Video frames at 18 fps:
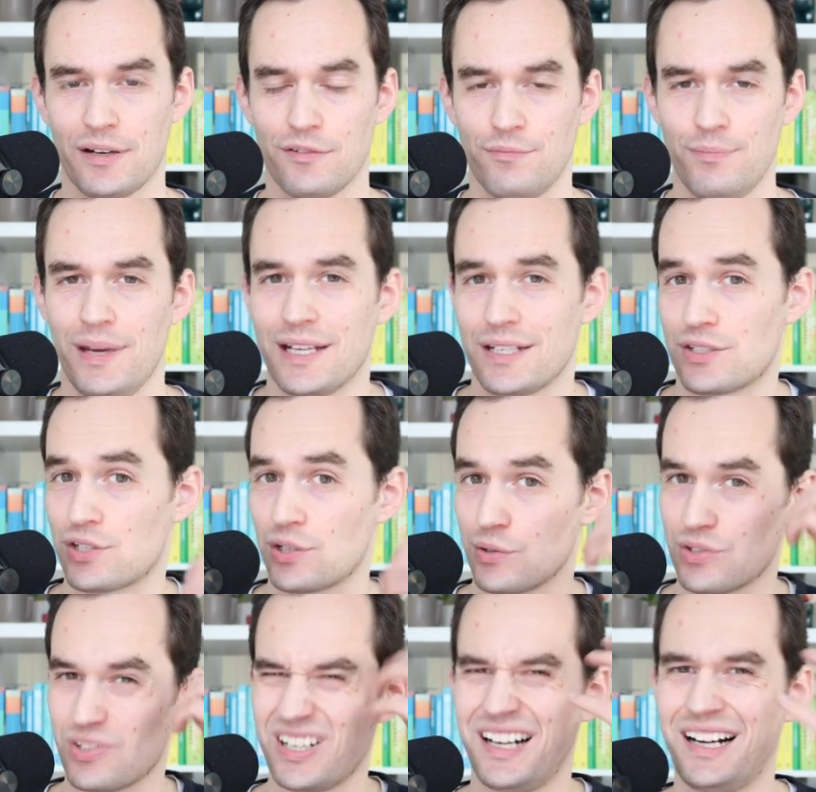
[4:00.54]
out of bed.
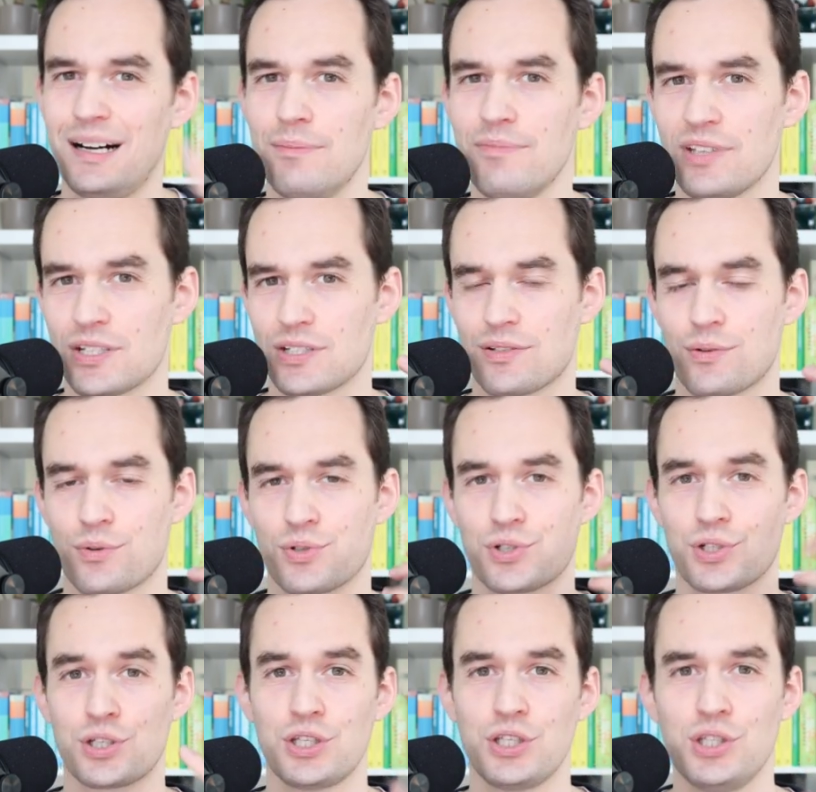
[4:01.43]
So it's obvious,
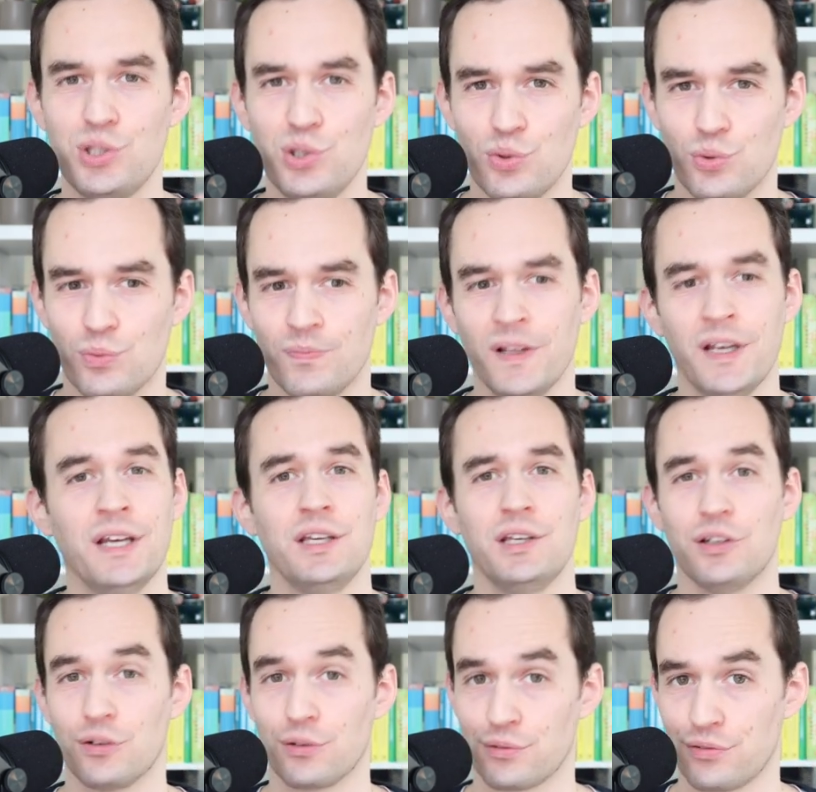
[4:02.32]
there's a cue,
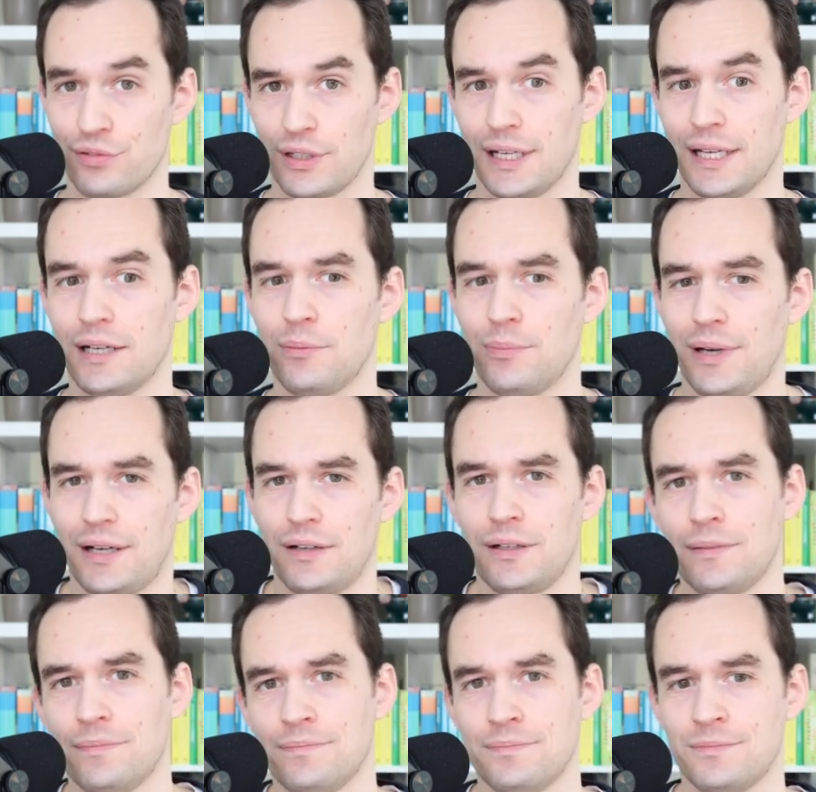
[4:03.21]
you don't forget
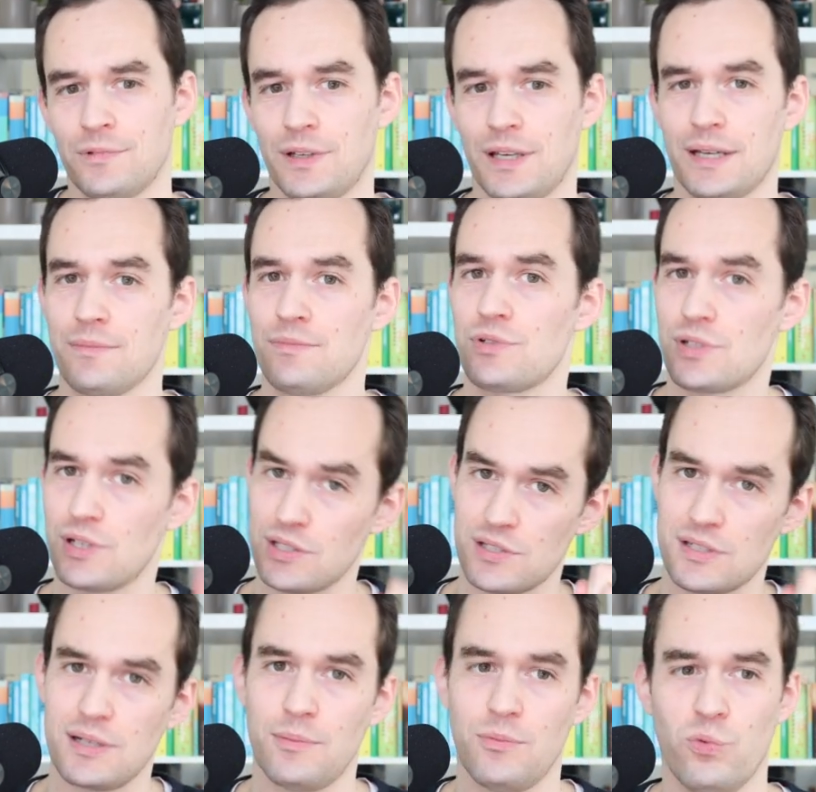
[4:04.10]
about it. Okay, so
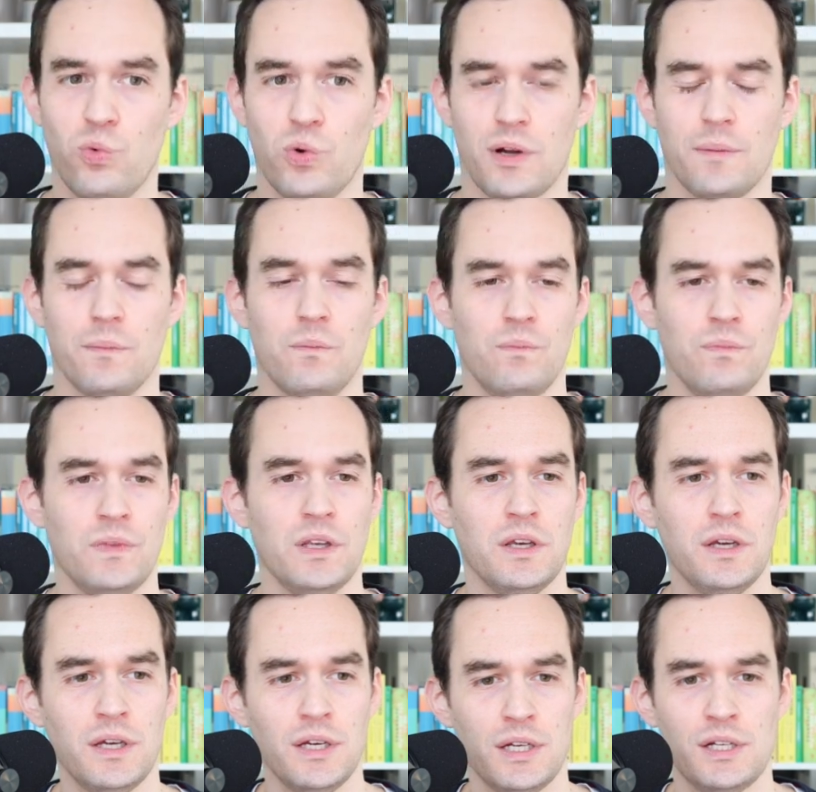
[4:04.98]
that's step one.
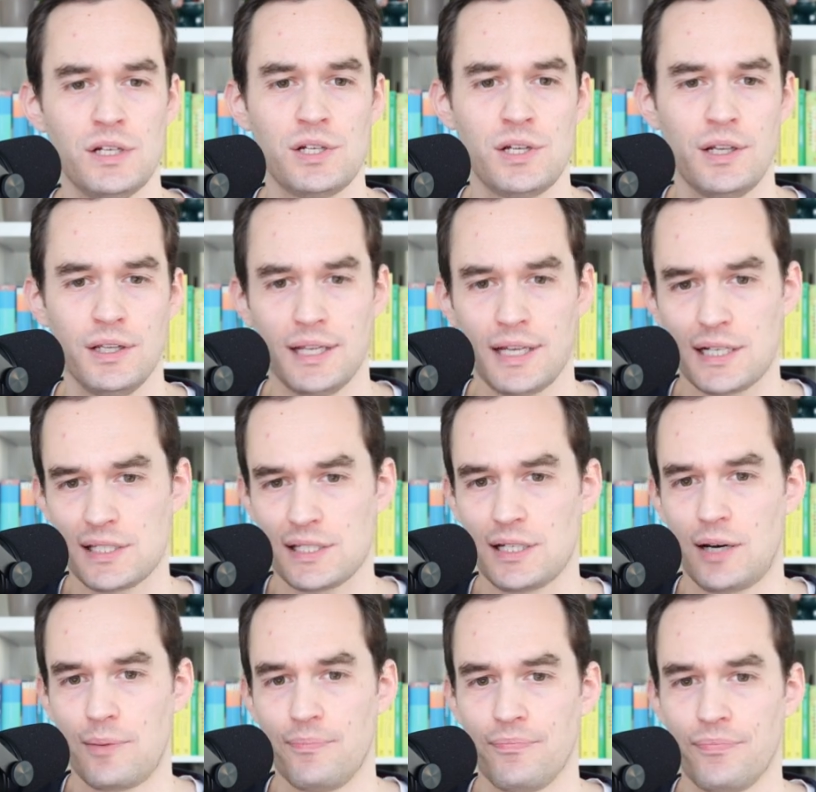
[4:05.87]

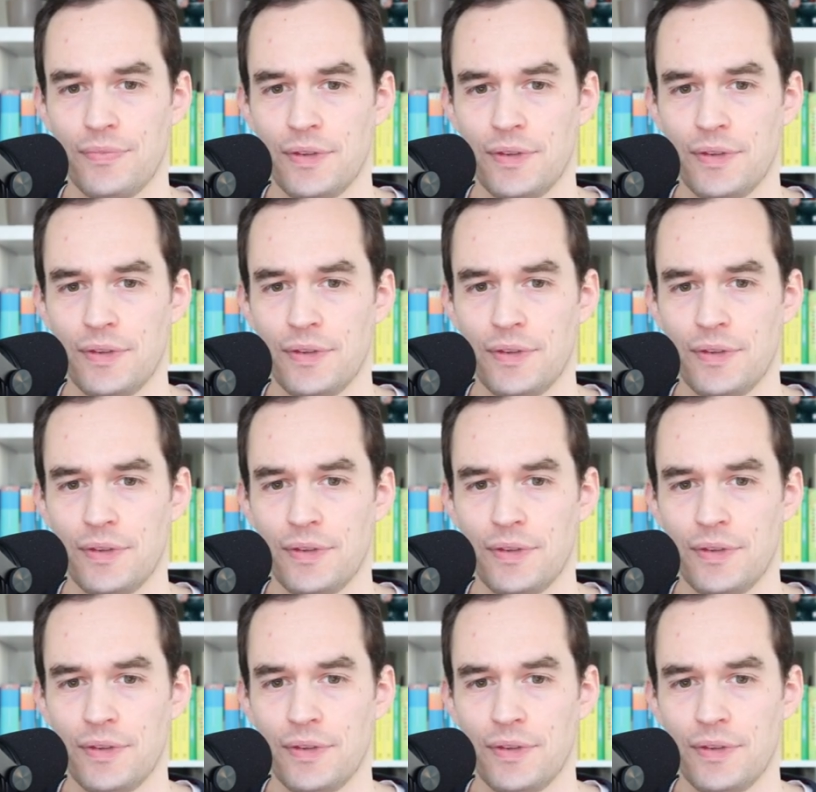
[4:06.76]
Next up,